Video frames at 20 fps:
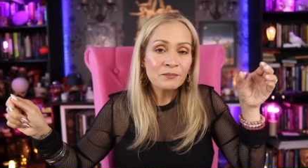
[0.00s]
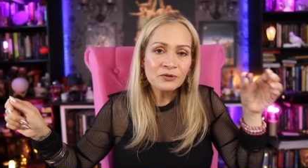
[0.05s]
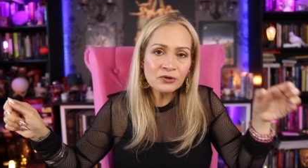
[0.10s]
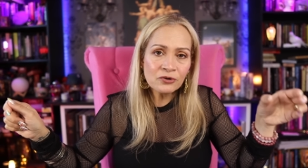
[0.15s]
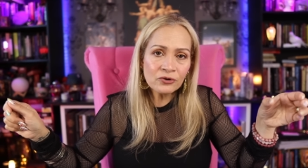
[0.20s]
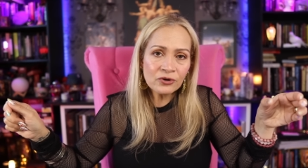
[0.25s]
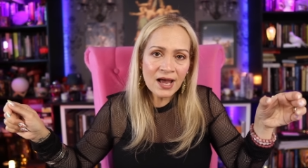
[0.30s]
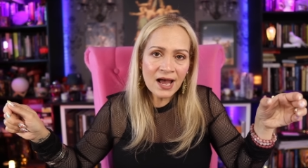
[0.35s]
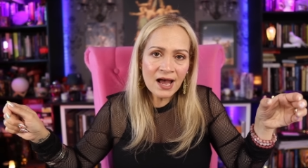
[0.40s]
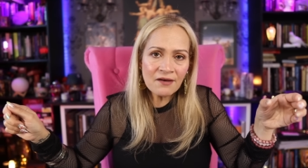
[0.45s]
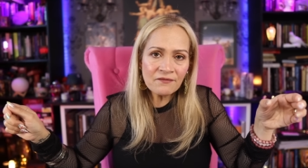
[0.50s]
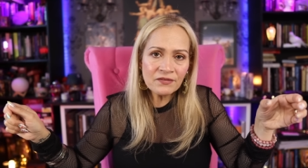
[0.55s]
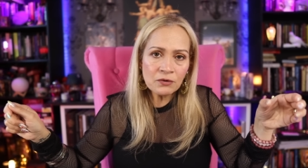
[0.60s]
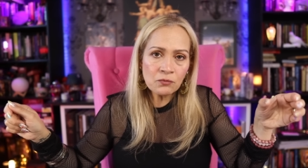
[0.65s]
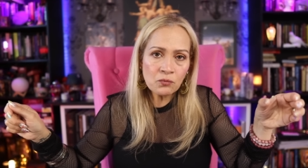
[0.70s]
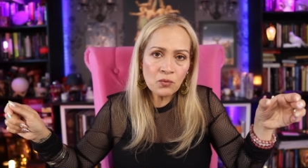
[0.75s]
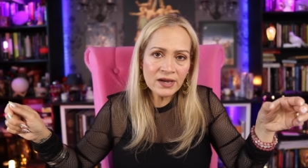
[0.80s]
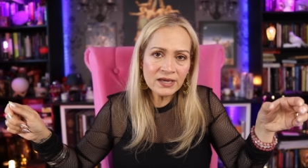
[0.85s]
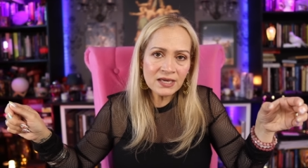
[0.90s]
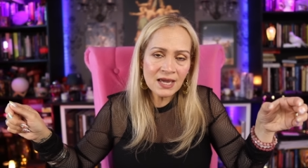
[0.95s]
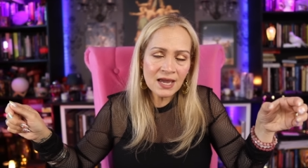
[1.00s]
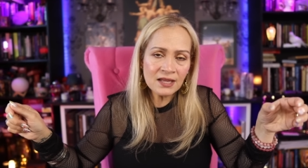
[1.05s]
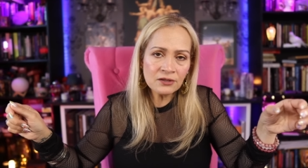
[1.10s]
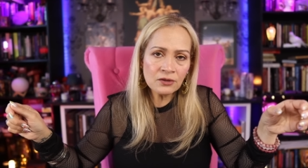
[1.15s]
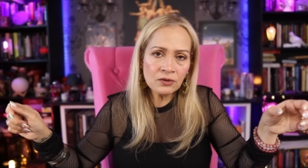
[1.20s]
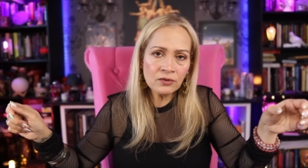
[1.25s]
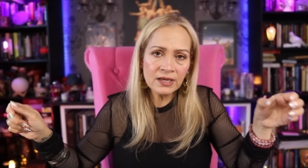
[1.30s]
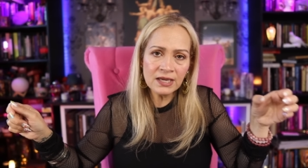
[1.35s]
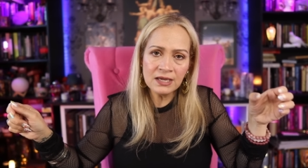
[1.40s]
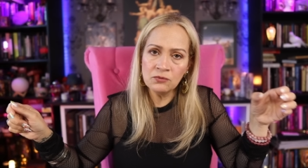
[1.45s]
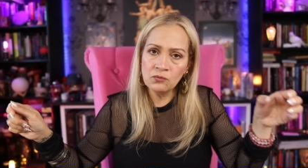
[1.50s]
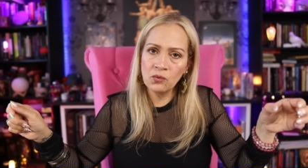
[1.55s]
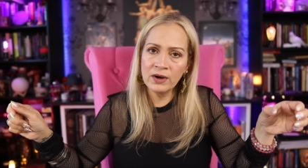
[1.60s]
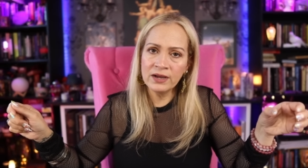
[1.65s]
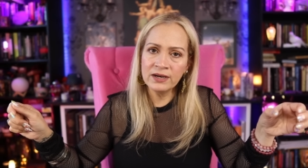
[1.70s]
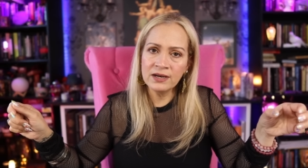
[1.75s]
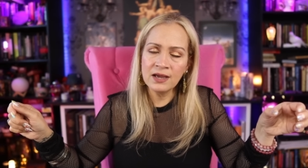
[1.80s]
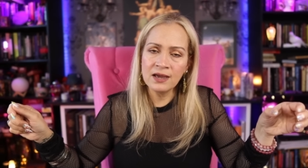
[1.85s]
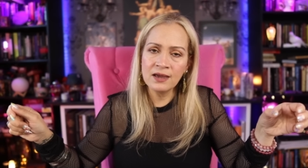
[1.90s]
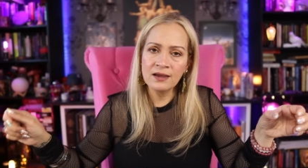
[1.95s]
You're gonna have the white candle in
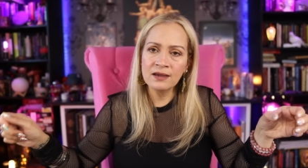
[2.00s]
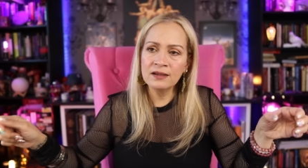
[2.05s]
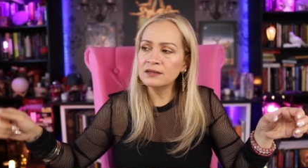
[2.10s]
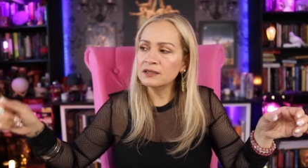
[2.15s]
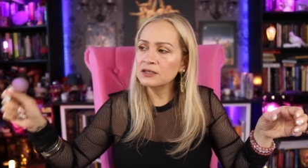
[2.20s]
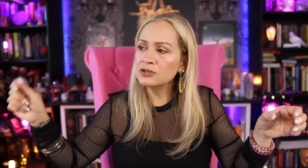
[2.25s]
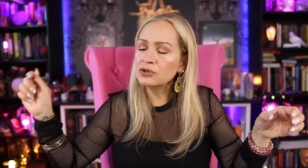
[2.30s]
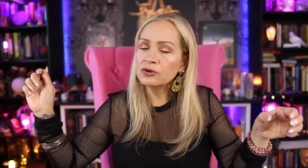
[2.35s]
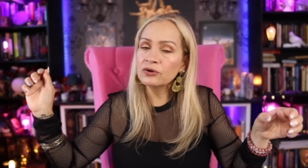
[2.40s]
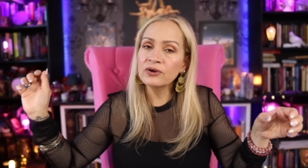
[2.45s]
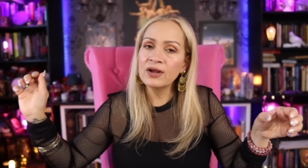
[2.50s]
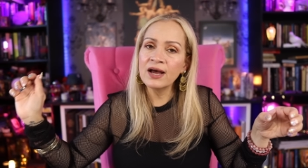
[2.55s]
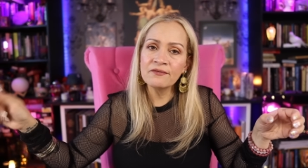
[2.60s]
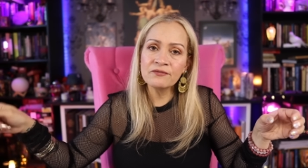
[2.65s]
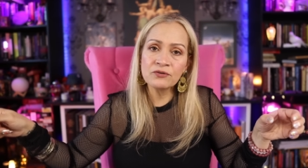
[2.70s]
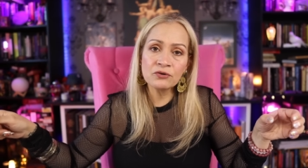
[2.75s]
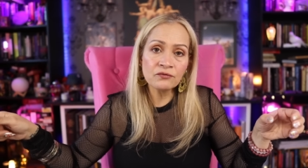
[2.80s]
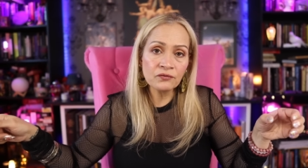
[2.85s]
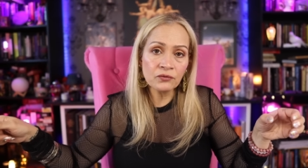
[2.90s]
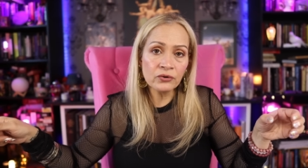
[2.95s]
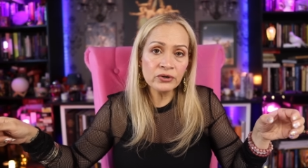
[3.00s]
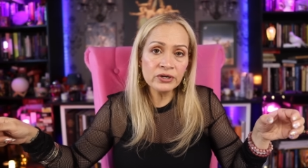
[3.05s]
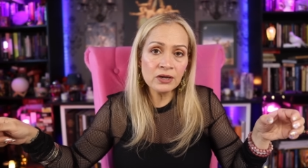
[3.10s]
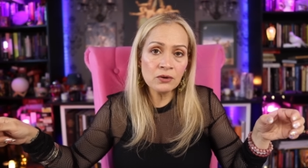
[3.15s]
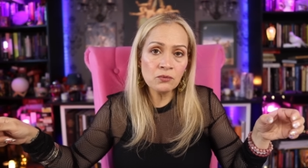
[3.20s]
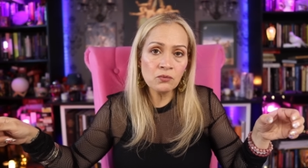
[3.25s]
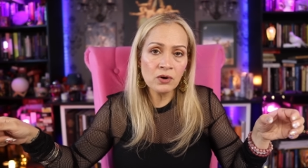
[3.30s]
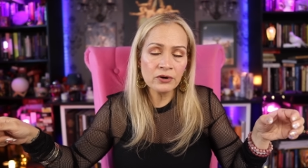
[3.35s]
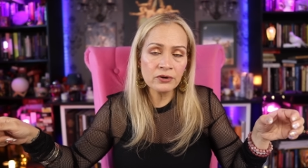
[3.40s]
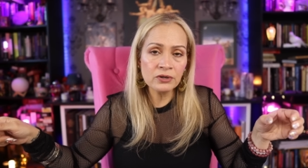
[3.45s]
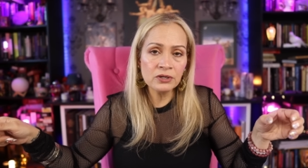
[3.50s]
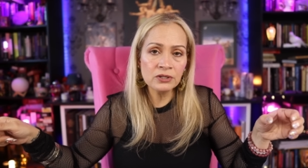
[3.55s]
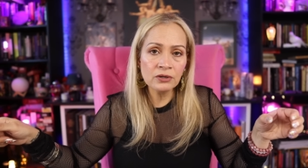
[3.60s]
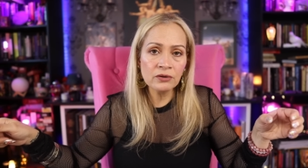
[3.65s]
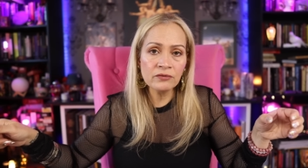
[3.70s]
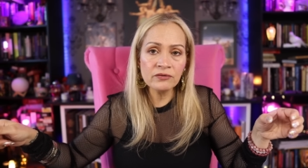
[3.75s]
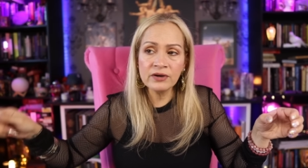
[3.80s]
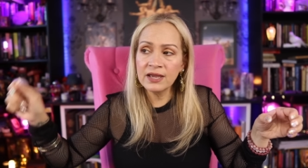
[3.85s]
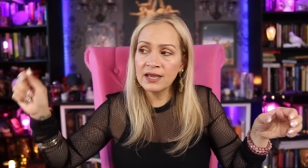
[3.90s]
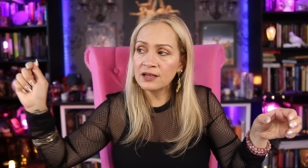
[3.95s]
one hand and you're gonna have your Florida water in the
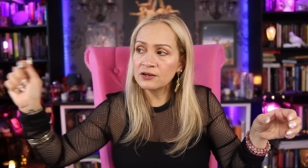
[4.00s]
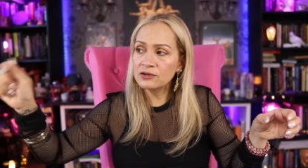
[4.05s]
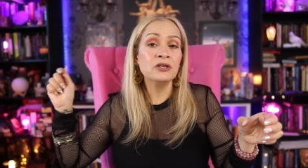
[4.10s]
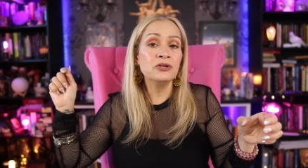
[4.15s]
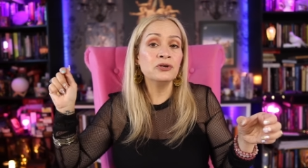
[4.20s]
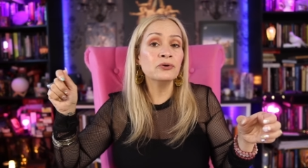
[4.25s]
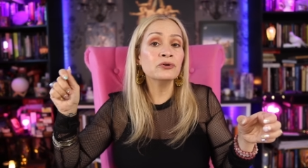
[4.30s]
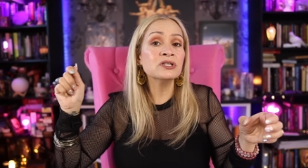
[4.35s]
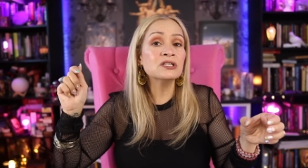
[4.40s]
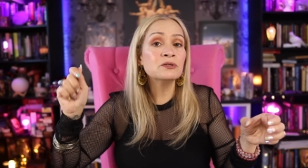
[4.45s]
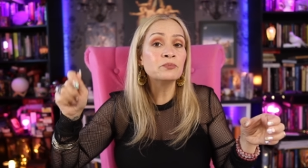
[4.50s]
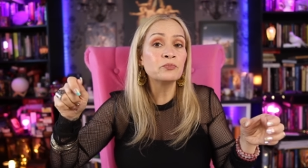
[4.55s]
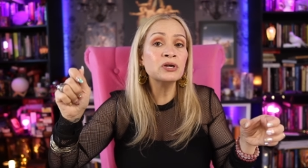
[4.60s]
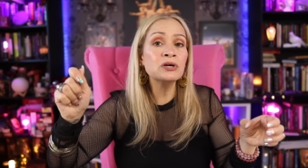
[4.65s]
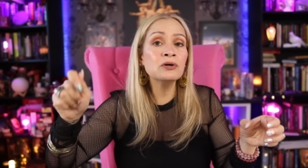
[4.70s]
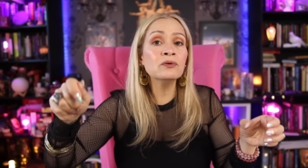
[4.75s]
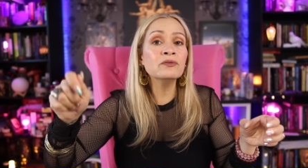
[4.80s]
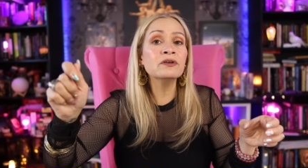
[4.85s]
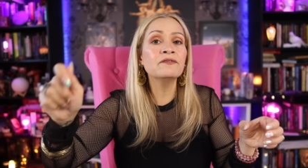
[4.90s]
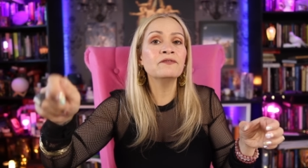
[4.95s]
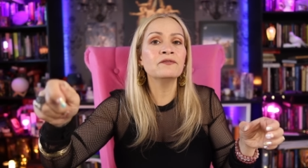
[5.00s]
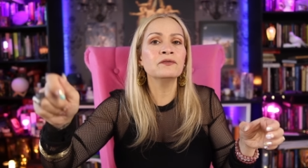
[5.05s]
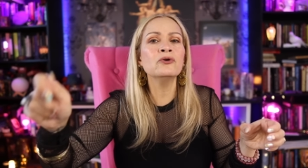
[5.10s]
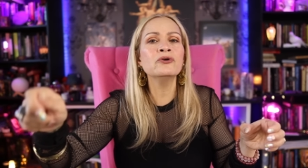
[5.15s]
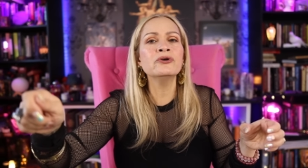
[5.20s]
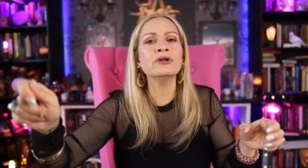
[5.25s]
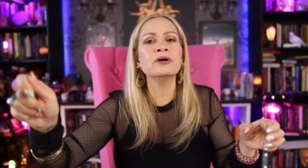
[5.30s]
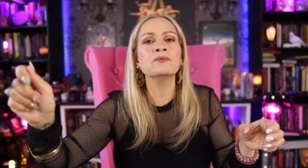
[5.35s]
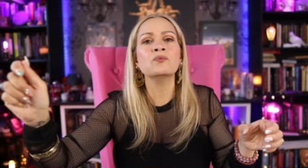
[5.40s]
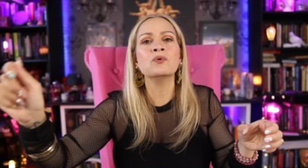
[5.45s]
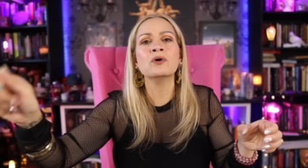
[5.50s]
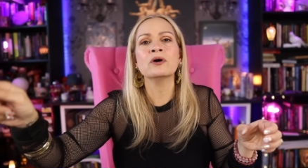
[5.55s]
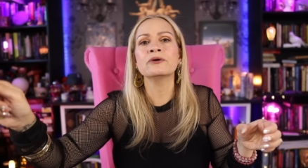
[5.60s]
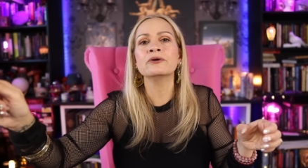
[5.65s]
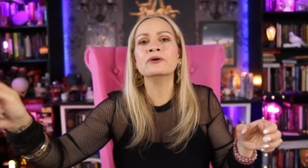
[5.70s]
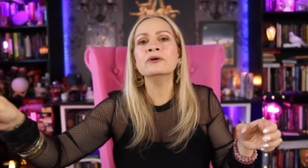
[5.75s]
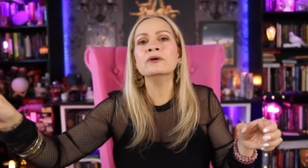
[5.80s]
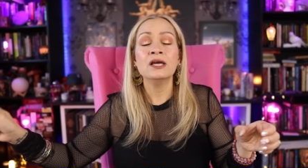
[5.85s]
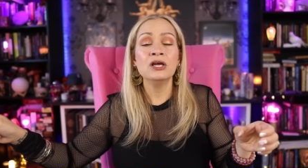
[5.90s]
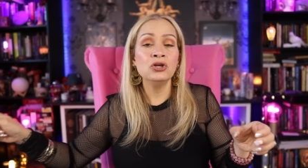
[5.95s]
other hand and you're gonna sprinkle the Florida
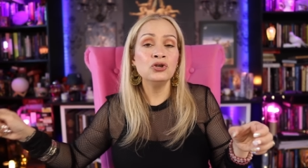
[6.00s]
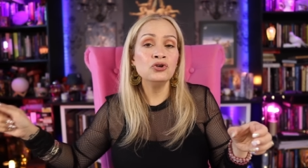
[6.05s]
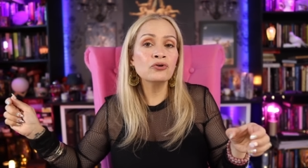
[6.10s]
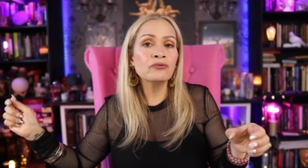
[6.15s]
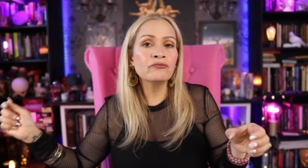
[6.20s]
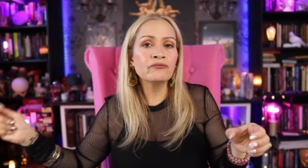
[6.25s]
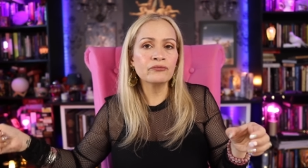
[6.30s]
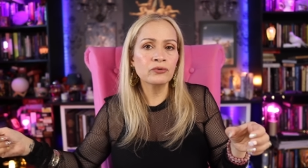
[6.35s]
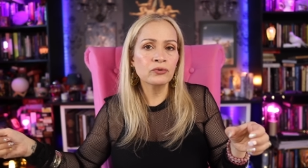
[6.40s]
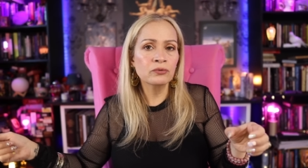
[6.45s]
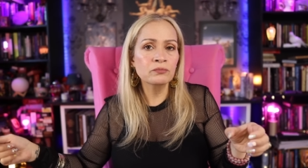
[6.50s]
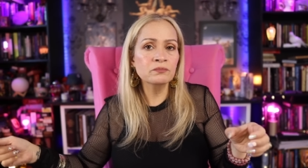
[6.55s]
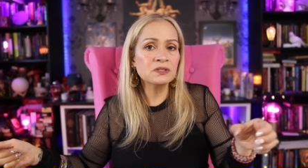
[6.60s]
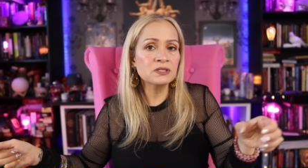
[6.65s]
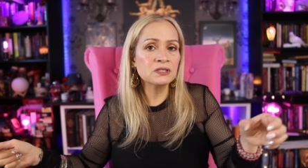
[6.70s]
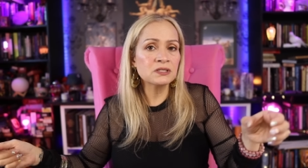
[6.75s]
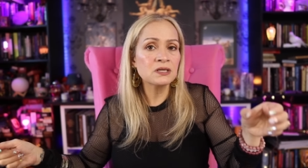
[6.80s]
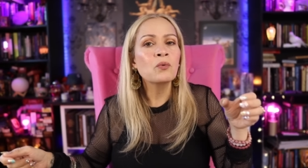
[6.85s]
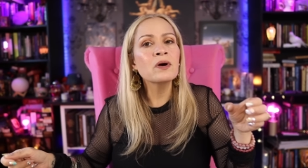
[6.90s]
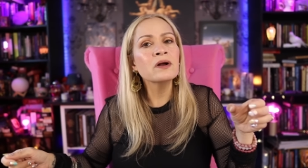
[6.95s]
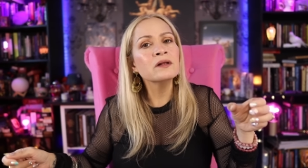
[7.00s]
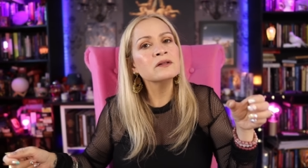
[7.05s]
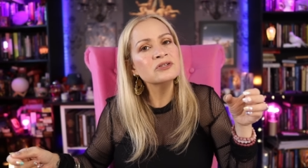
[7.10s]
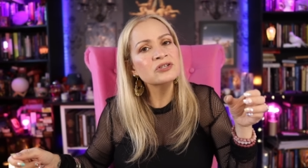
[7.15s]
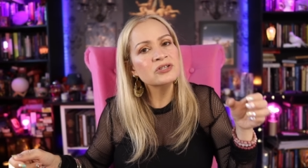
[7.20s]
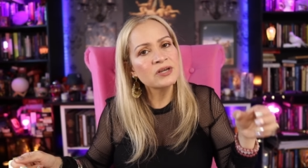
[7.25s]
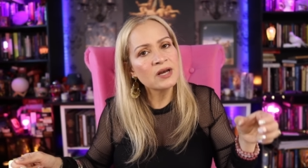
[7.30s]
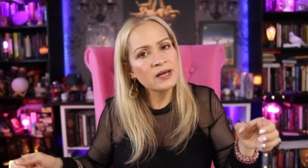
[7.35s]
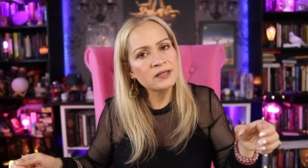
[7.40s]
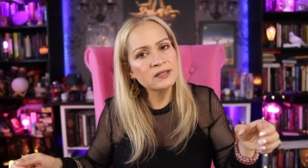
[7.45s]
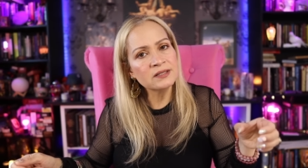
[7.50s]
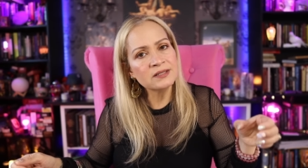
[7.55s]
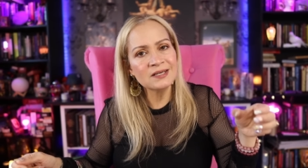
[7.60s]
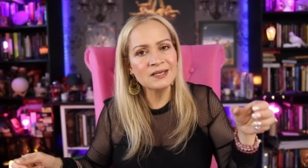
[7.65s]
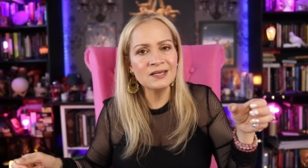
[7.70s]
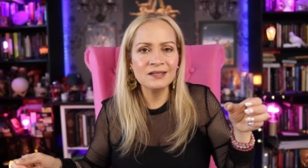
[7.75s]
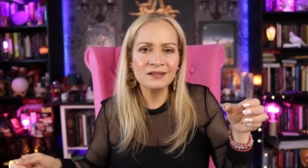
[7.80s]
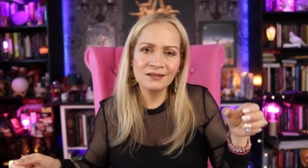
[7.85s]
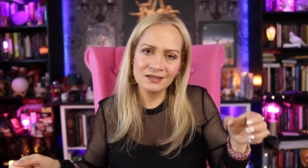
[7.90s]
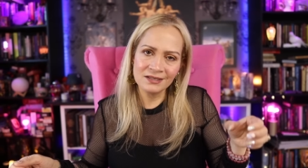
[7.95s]
water in your rooms while
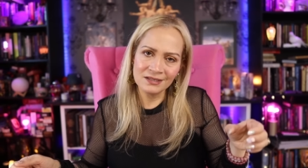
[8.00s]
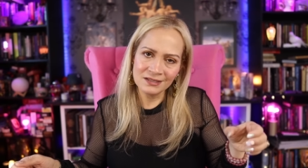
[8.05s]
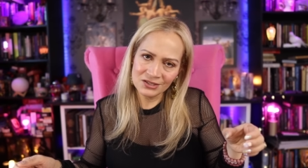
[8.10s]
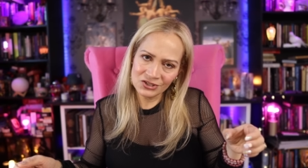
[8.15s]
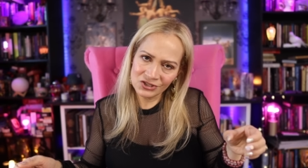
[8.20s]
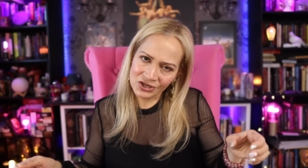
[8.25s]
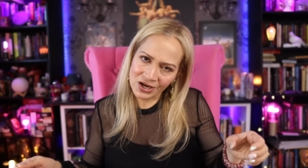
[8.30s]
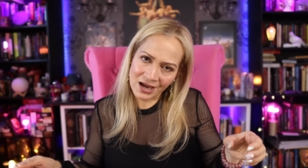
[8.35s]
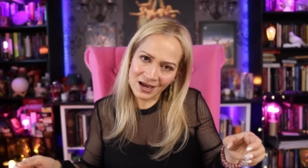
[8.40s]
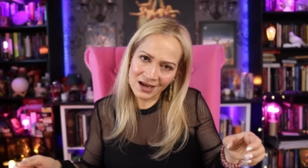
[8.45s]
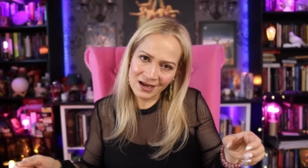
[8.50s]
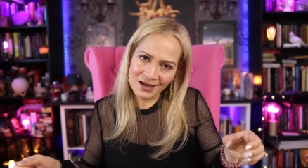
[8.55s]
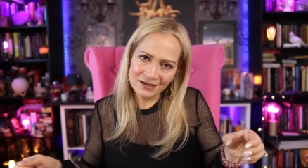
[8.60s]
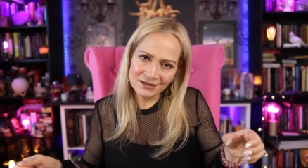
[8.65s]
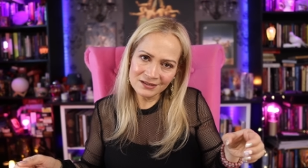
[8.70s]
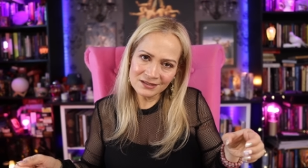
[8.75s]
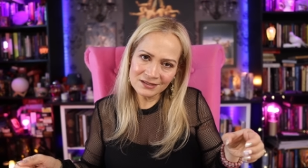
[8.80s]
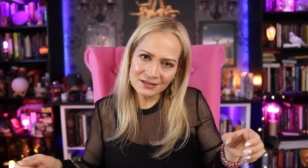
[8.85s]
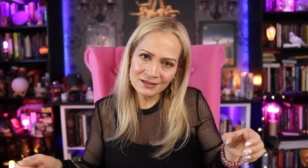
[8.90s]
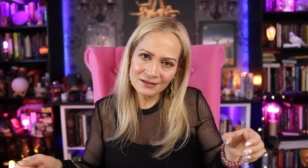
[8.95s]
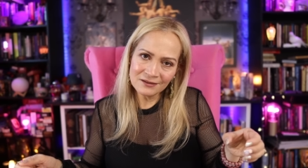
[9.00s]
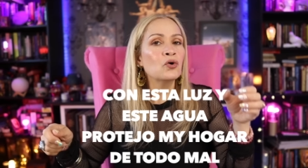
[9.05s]
chanting this chant.